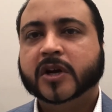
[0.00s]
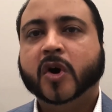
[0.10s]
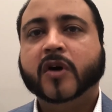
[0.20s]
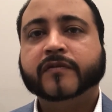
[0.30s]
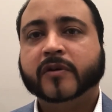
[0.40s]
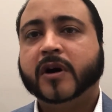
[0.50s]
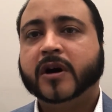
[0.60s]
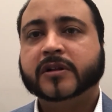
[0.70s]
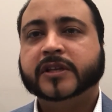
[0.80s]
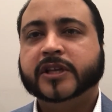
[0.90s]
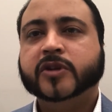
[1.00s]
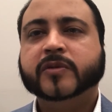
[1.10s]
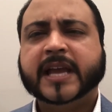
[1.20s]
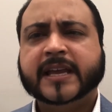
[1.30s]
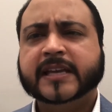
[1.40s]
Overall, the
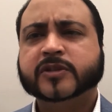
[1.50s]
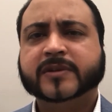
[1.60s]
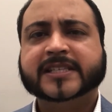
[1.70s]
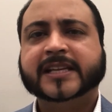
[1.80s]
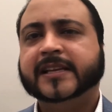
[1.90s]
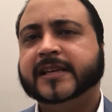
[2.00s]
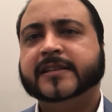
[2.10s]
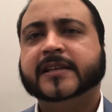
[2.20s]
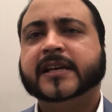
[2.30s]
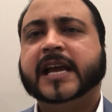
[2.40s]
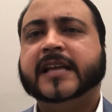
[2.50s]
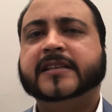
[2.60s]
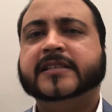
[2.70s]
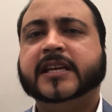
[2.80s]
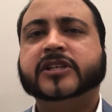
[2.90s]
UK is resilient, and
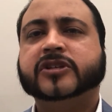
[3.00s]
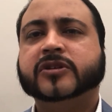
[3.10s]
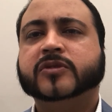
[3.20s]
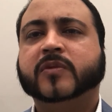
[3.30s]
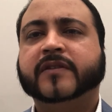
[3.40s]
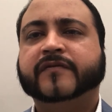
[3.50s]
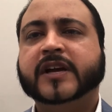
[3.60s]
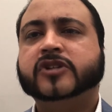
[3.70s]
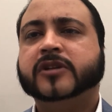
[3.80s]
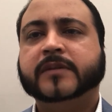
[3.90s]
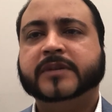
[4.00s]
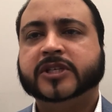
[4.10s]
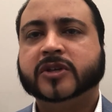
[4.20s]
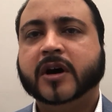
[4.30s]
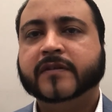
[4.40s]
these issues will eventually be
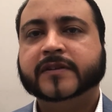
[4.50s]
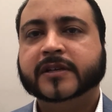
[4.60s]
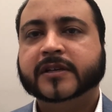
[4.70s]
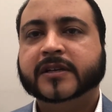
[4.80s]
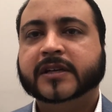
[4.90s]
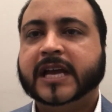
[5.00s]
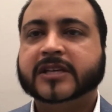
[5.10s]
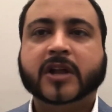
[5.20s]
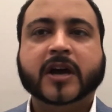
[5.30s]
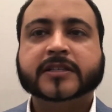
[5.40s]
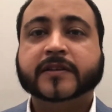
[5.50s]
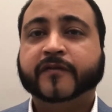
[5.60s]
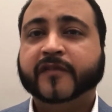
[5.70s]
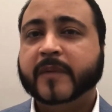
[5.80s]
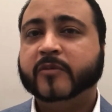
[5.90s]
solved as long as a
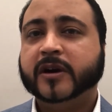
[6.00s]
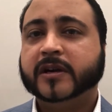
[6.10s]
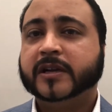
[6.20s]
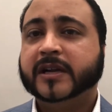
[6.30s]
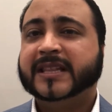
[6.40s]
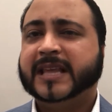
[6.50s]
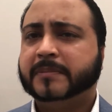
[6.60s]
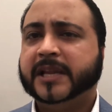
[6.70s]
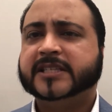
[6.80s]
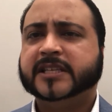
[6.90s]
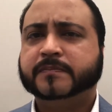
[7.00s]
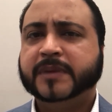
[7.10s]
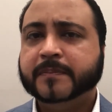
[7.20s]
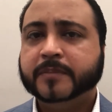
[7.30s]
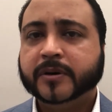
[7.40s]
framework that places
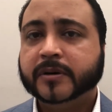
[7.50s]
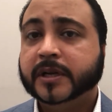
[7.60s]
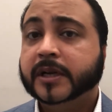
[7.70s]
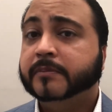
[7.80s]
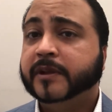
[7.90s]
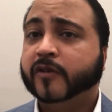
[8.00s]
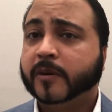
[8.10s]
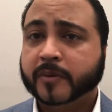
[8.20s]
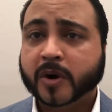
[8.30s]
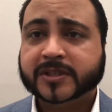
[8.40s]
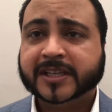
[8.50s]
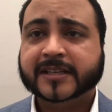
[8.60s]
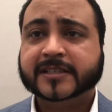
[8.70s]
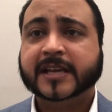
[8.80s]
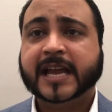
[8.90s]
people before
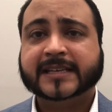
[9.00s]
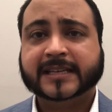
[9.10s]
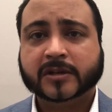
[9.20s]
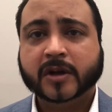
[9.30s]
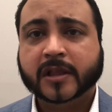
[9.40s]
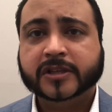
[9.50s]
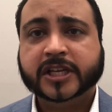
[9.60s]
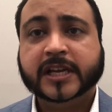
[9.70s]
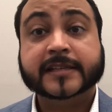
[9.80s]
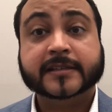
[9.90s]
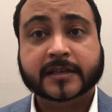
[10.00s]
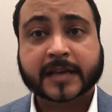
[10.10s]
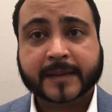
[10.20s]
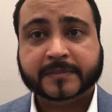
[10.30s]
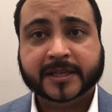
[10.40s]
process and technology is
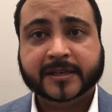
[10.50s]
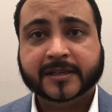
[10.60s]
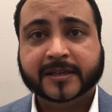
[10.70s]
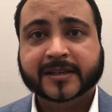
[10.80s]
adapted.